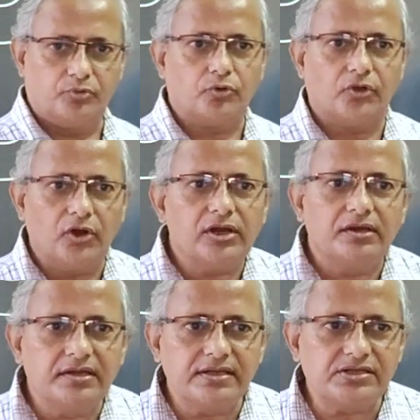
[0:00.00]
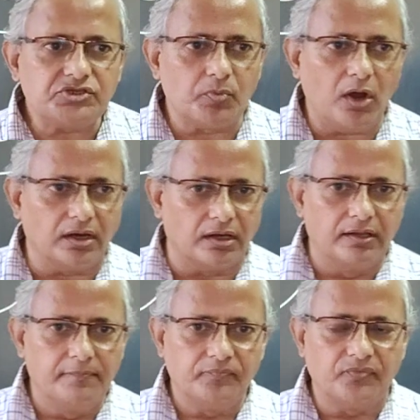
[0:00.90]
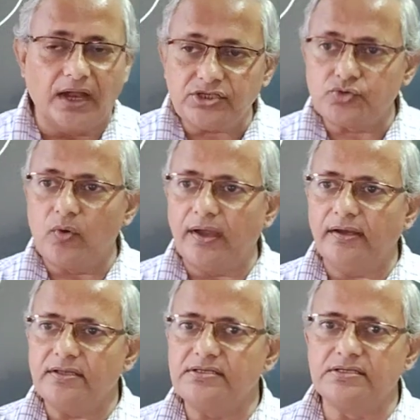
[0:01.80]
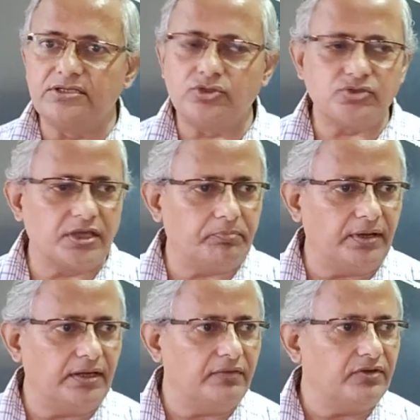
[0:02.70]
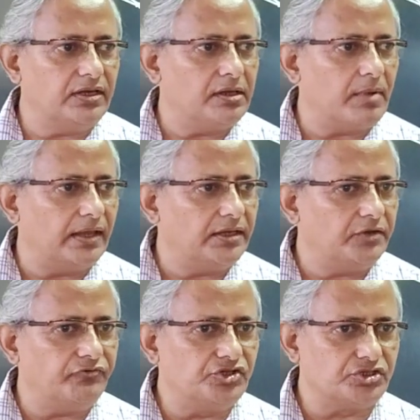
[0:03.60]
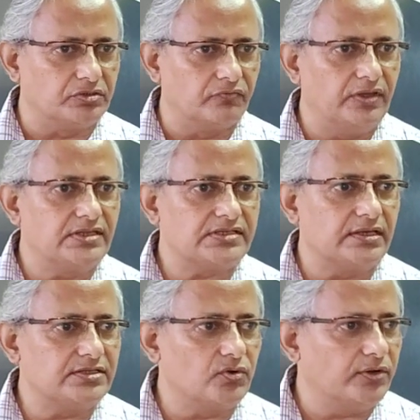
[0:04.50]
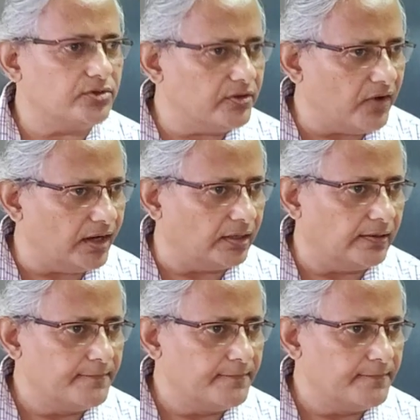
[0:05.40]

prokaryotic DNA is small, that's why it is easy to separate even in a binary fission where the cell is going to divide,